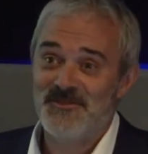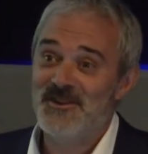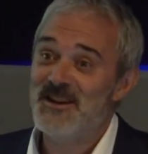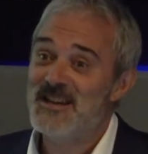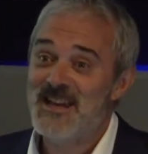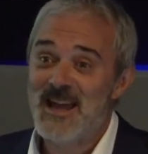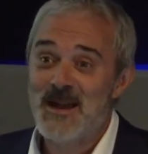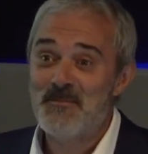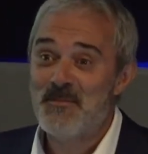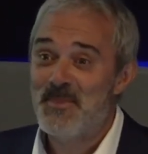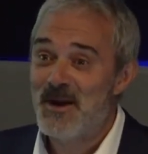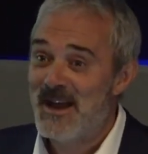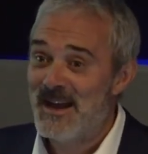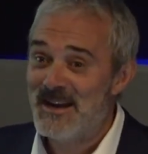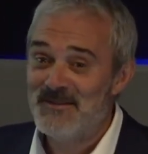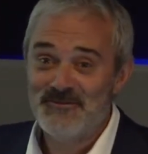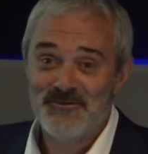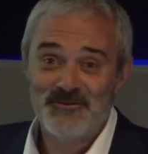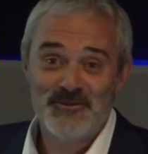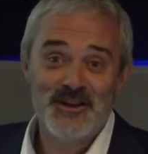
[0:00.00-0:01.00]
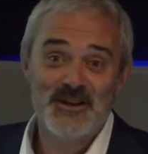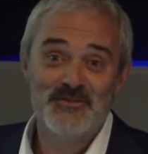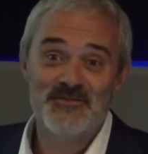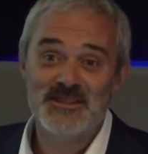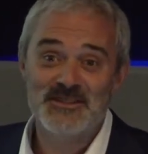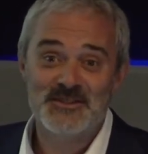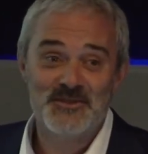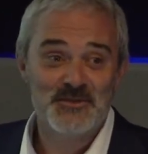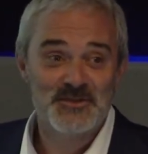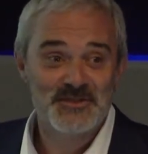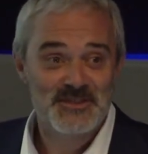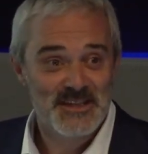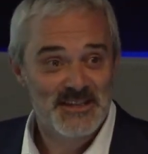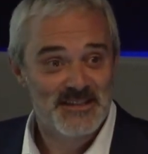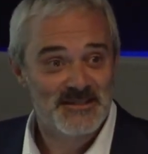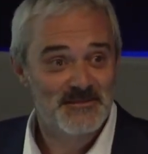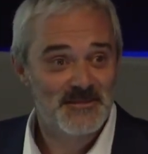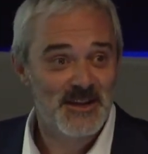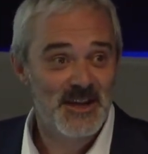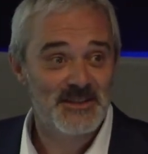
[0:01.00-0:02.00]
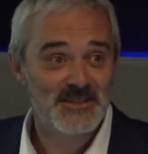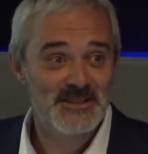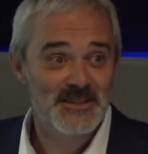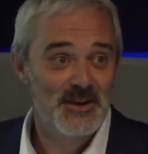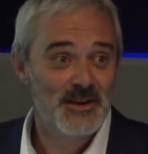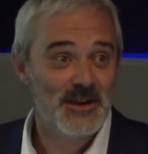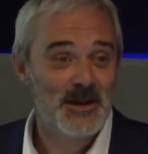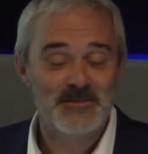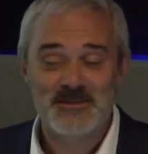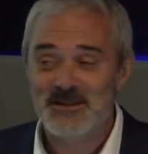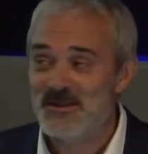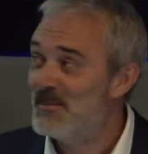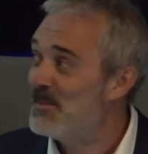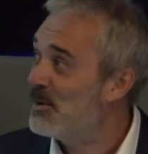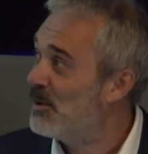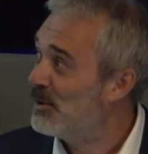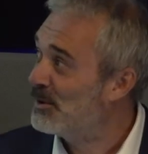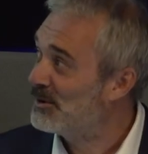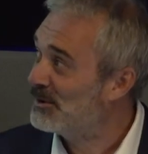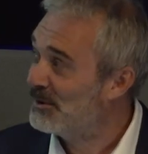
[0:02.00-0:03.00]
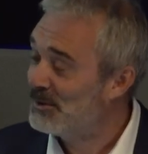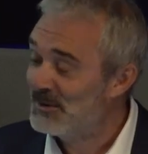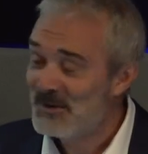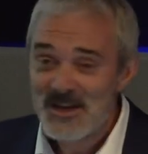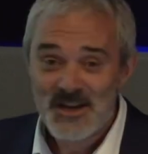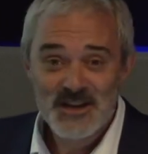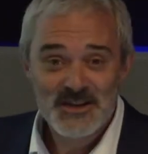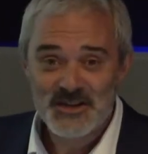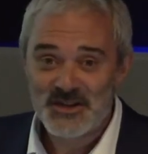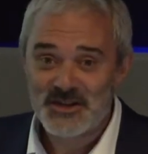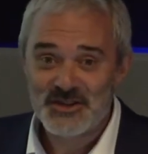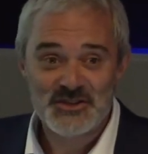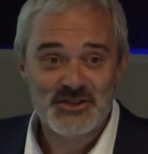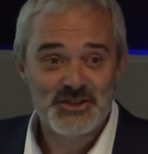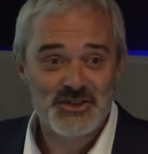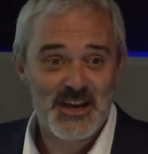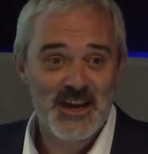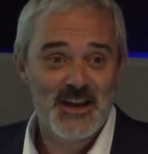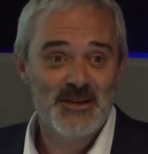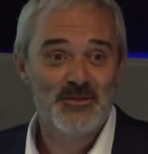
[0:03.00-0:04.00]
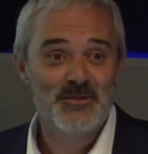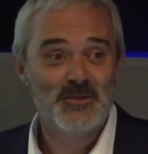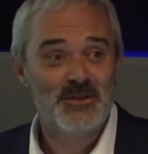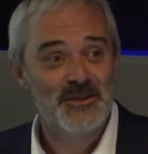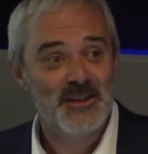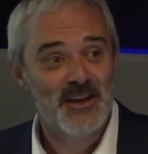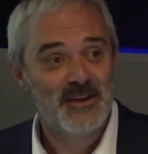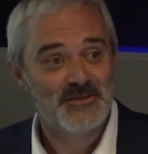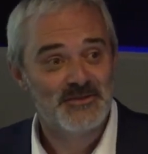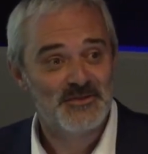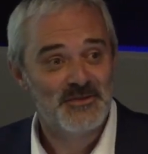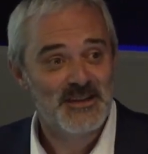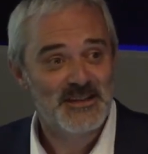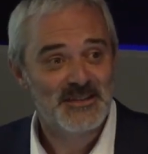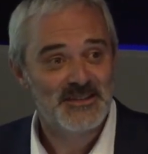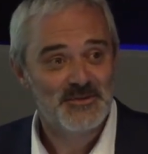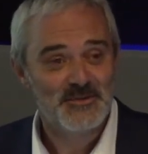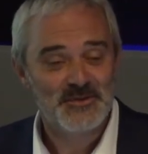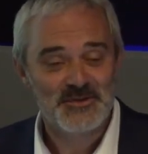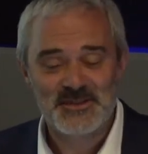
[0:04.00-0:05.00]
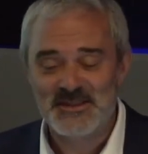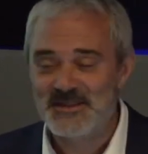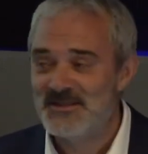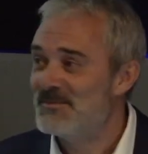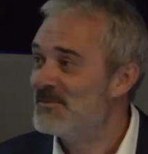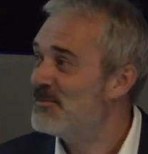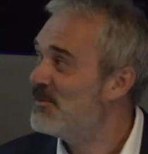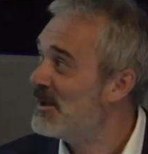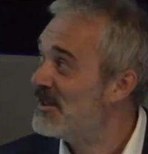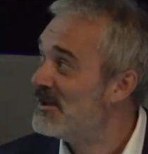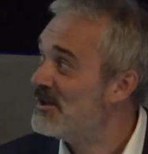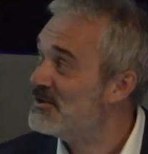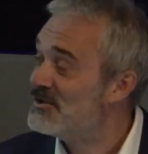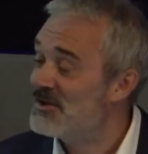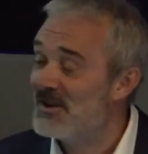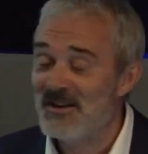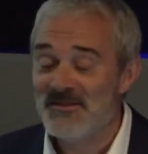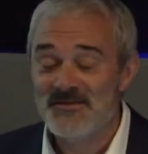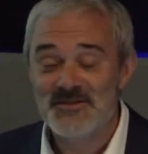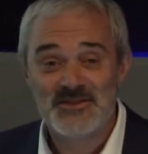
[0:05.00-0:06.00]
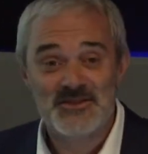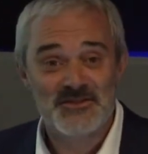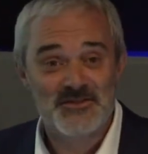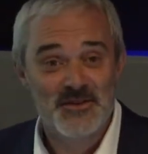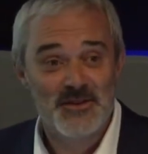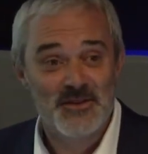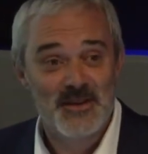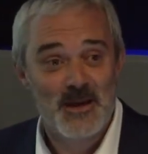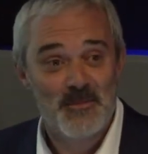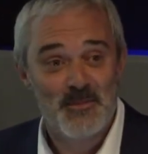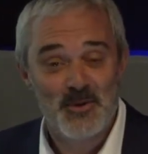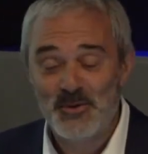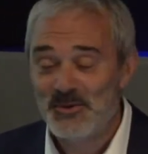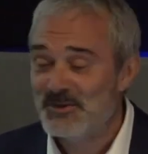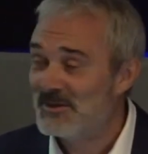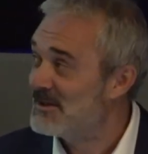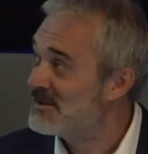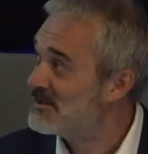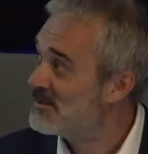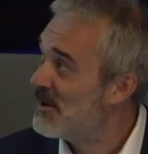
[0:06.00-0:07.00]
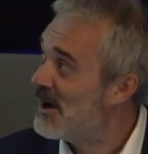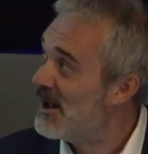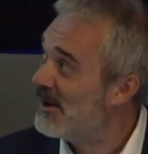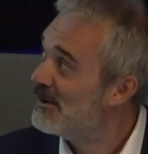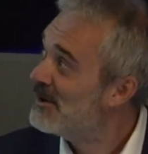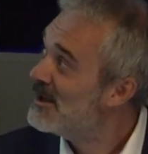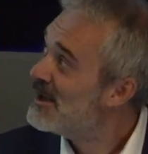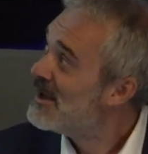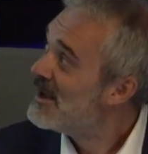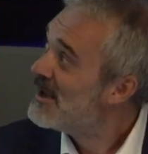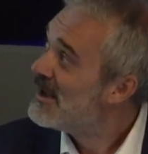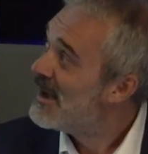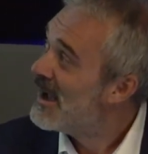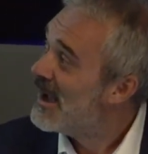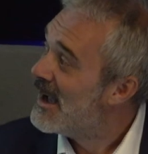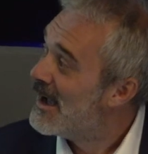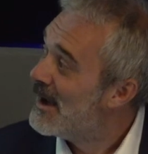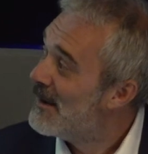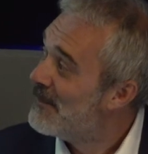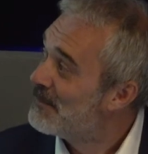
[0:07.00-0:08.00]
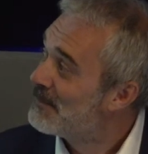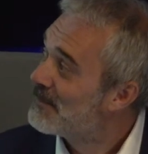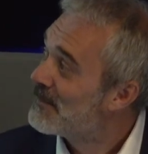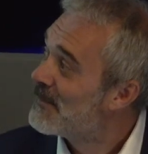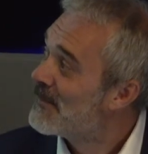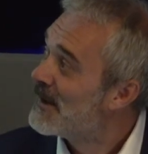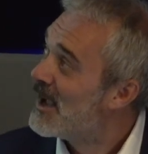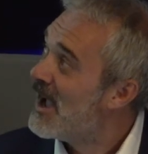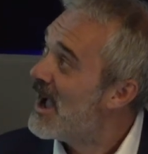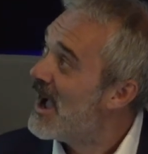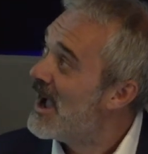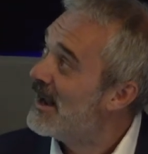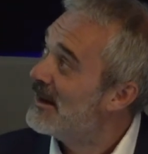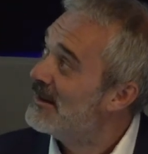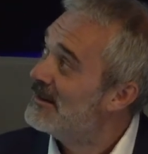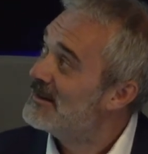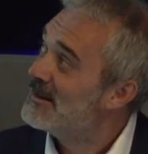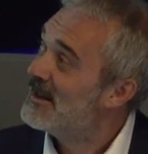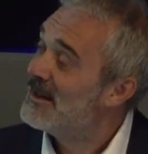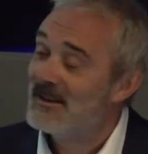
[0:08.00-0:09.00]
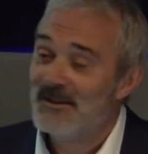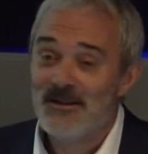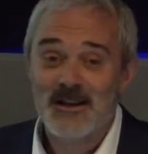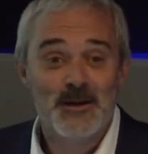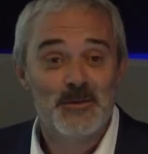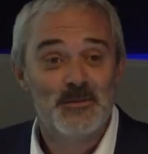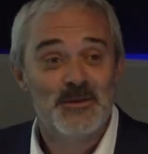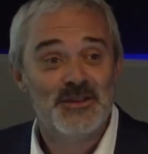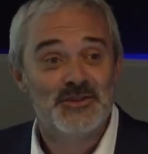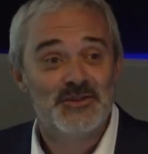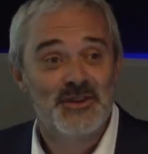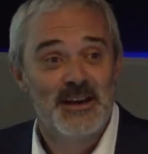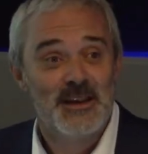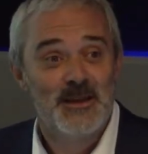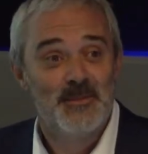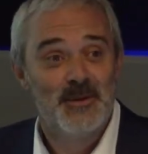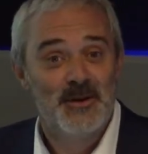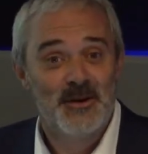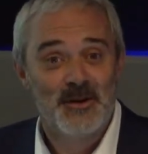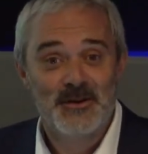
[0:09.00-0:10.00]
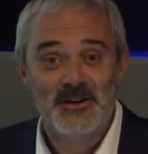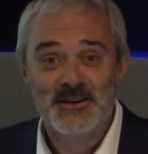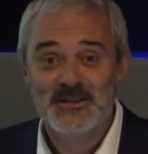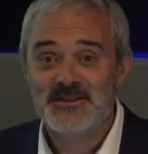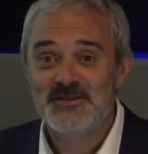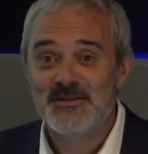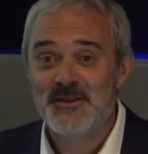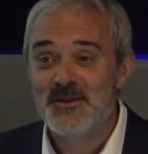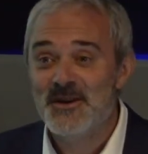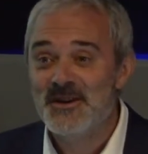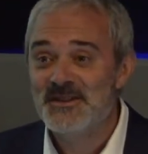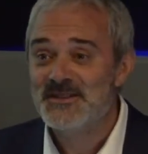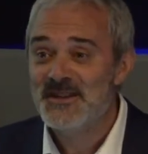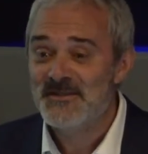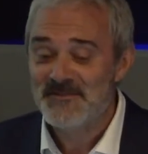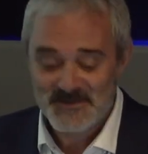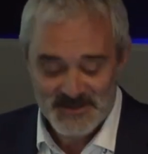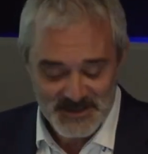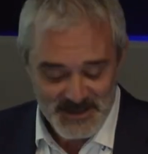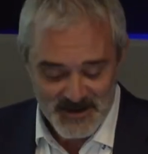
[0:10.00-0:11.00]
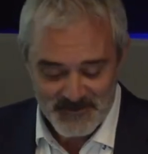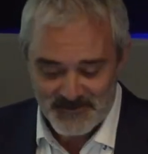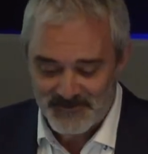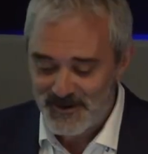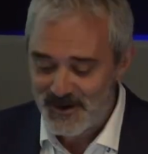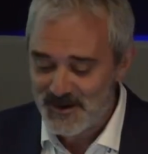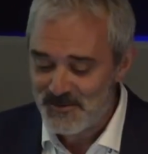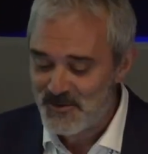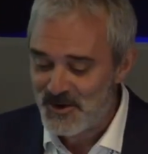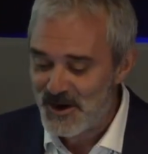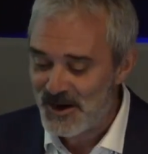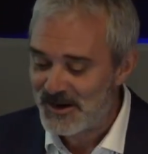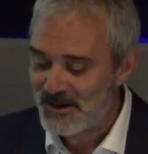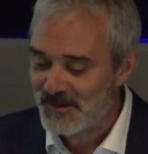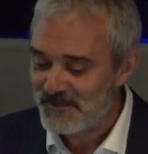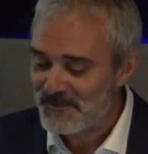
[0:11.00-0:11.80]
campaign, free resources. Go and sign up to the portal. You can share all of those resources with your drivers through that portal as well. And it'll help you track your progress through our 7-step framework.